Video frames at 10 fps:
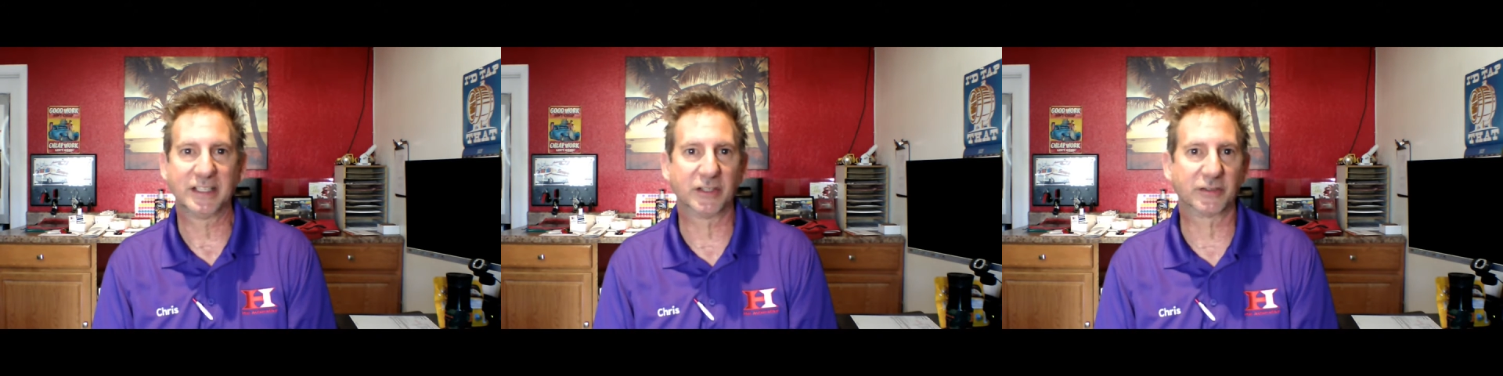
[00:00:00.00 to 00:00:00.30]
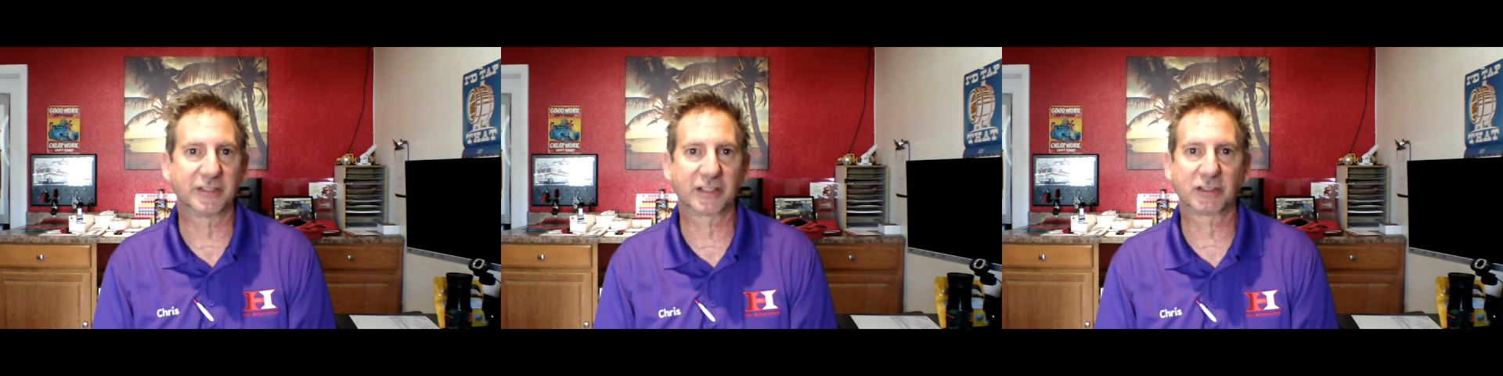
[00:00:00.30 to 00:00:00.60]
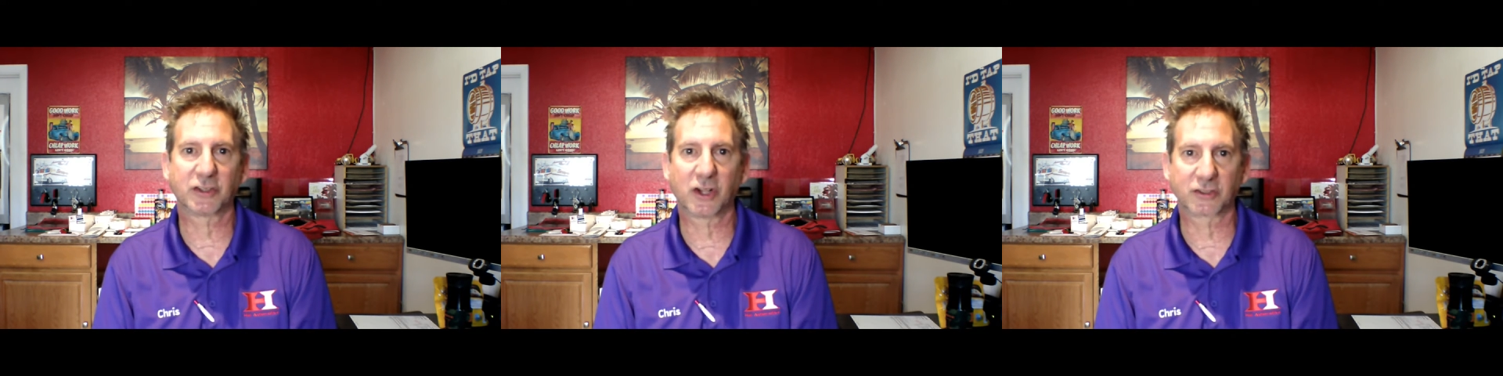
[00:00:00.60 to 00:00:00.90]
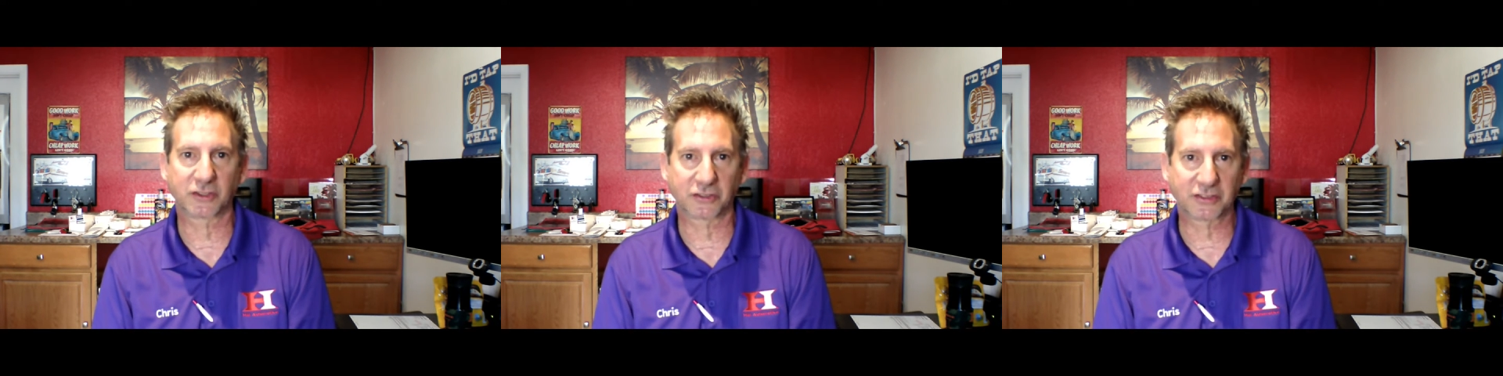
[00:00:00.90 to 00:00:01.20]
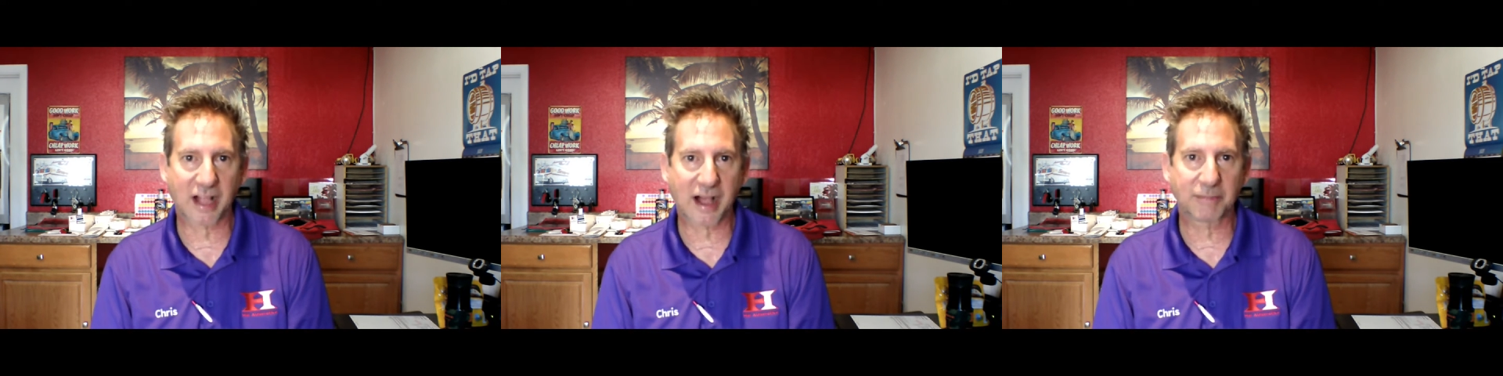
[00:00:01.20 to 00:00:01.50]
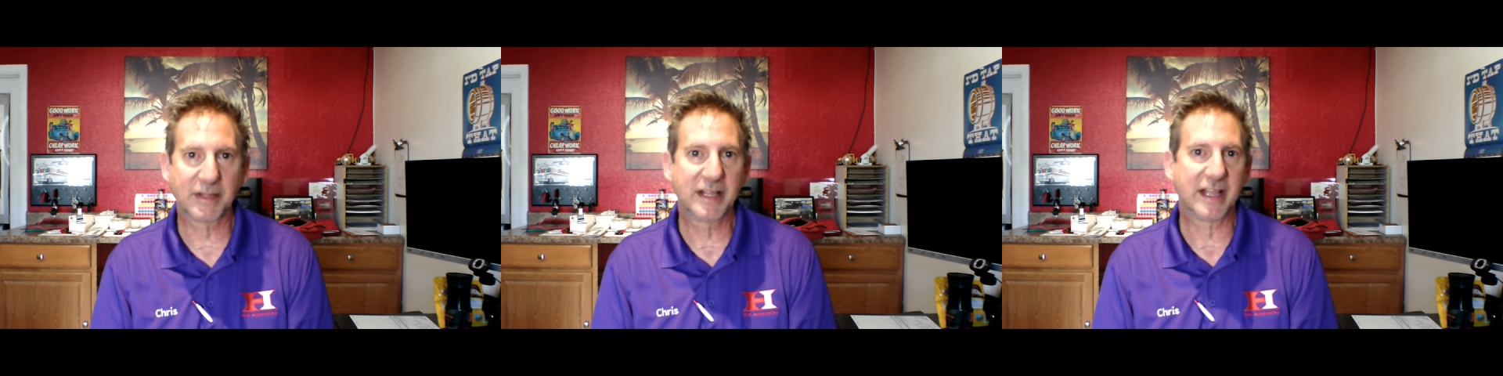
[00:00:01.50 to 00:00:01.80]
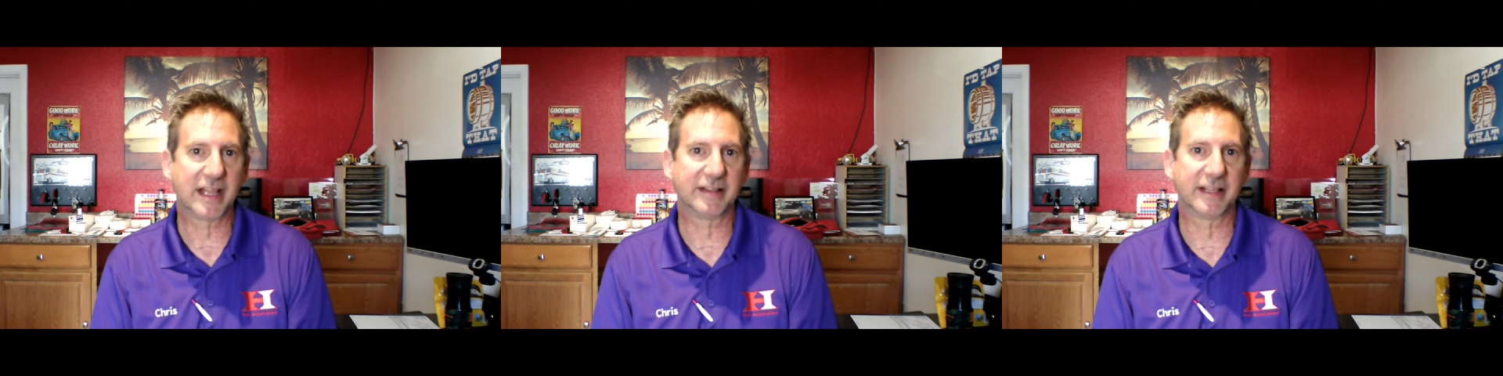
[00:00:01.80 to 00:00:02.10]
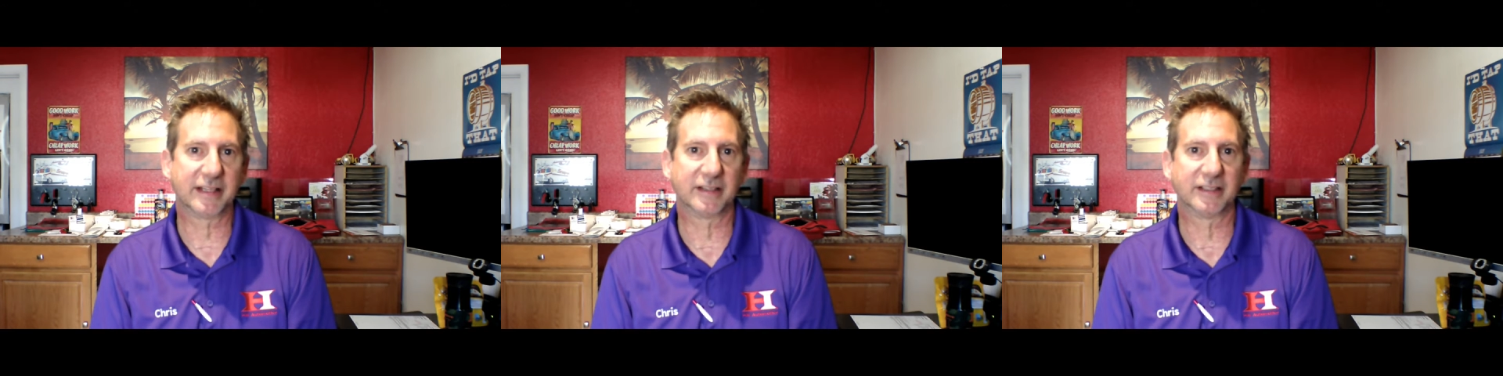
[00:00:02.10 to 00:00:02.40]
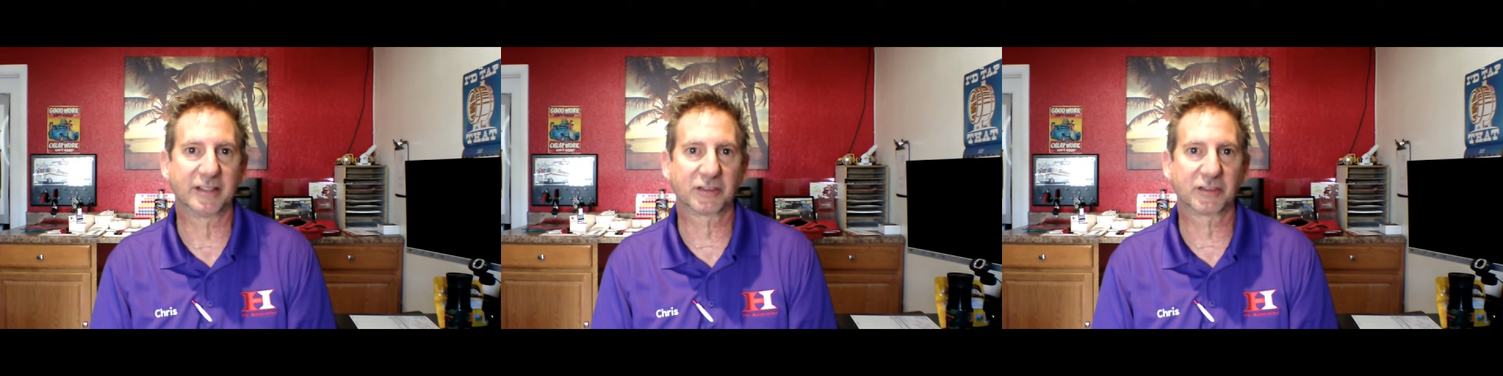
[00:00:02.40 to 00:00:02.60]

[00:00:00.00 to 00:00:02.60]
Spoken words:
It takes a little longer to stop, and then it